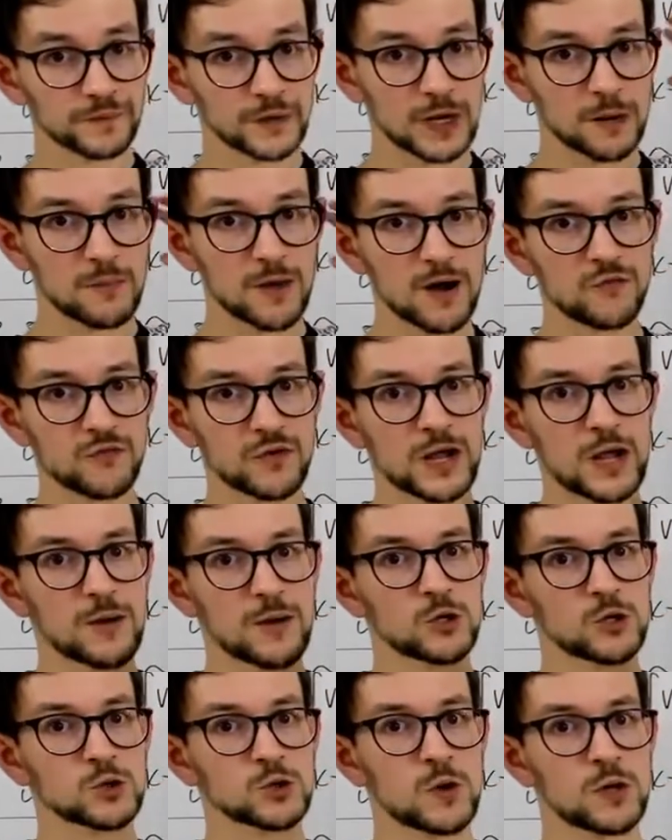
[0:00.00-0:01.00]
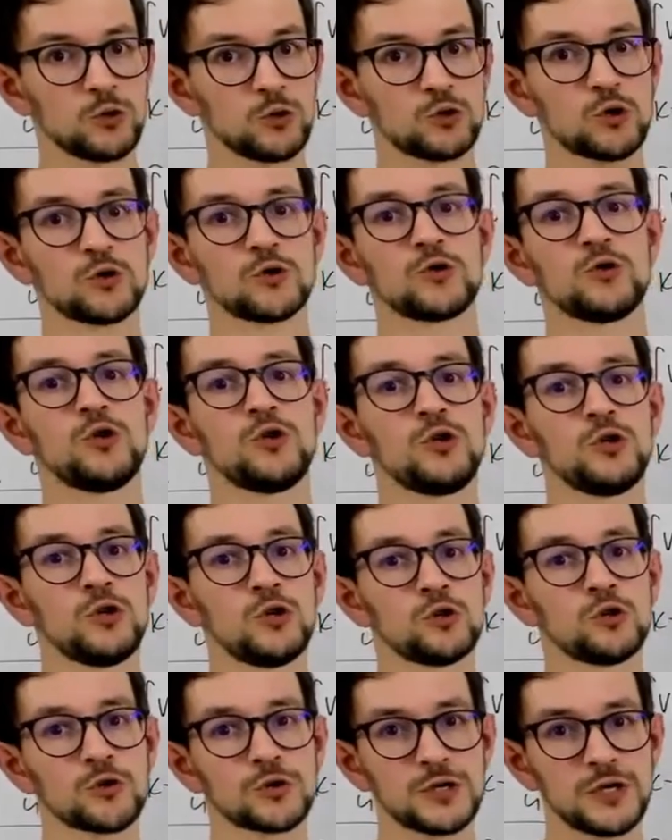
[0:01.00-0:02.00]
above k minus 1, you
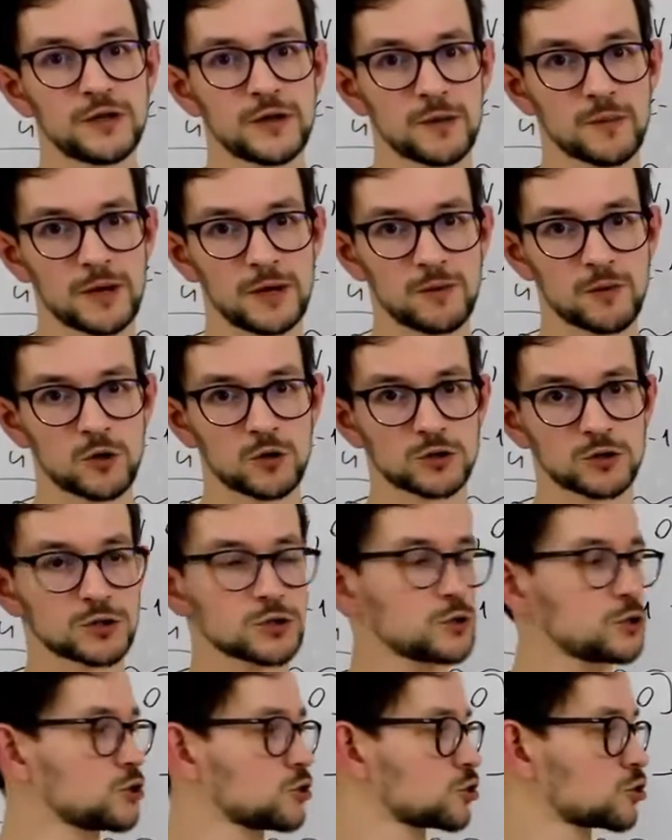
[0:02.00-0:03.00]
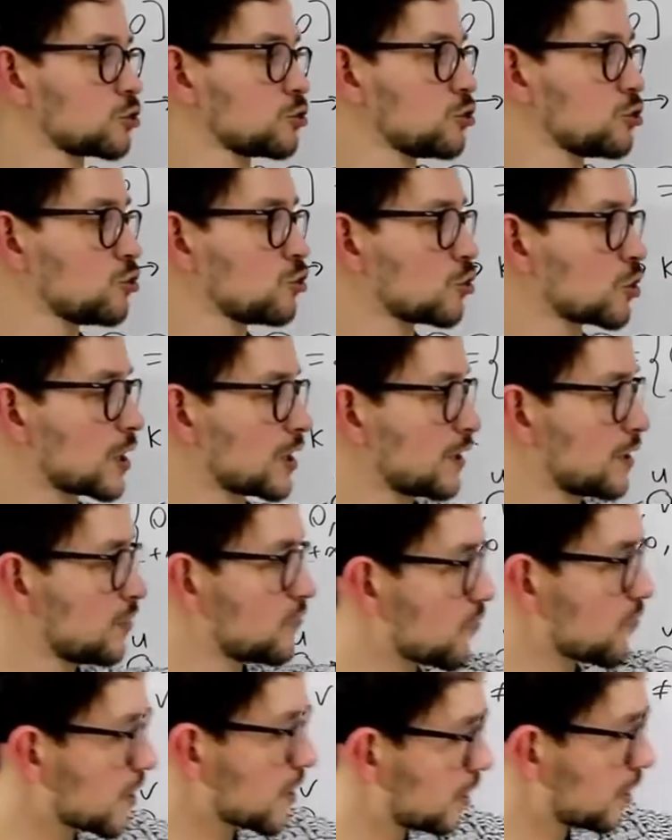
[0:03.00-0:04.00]
don't need them anymore. So you can
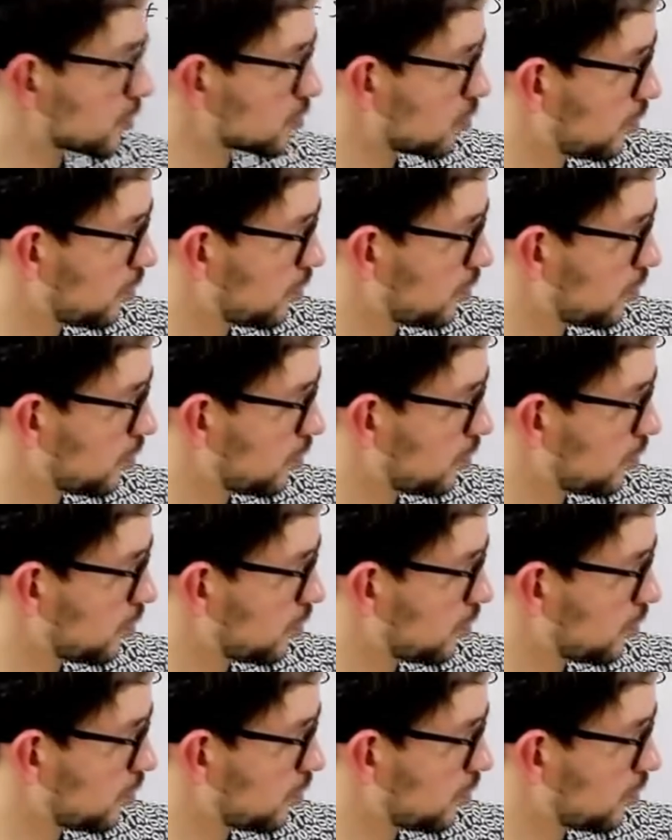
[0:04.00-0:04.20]
forget